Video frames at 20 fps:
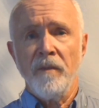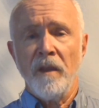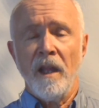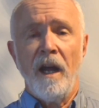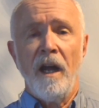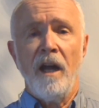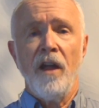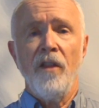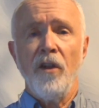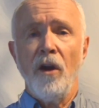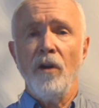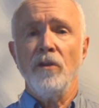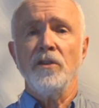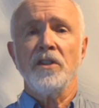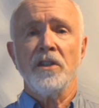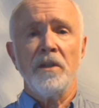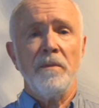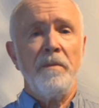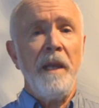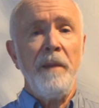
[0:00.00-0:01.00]
those
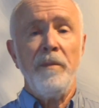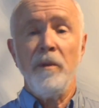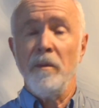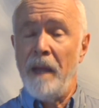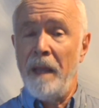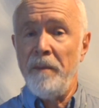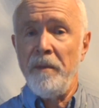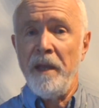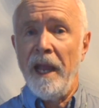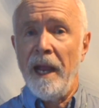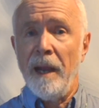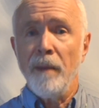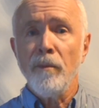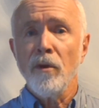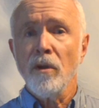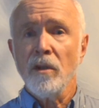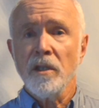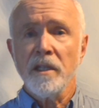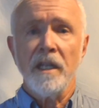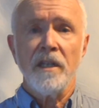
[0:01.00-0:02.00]
are the people, maybe
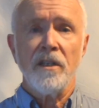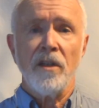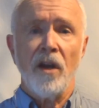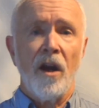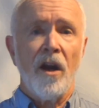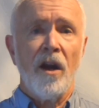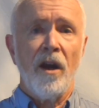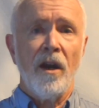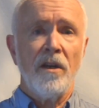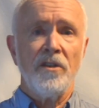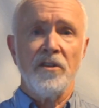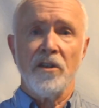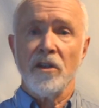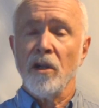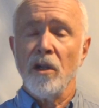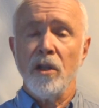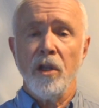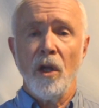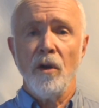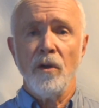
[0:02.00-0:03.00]
Emerald Guitars or
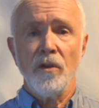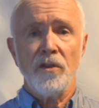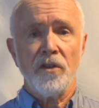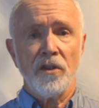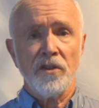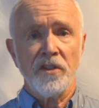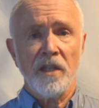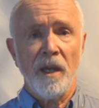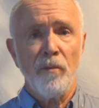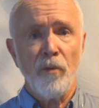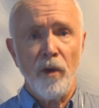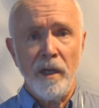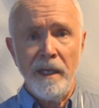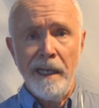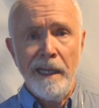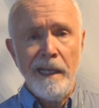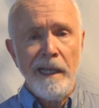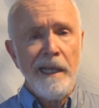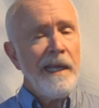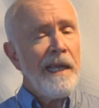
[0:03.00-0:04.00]
Close or someone.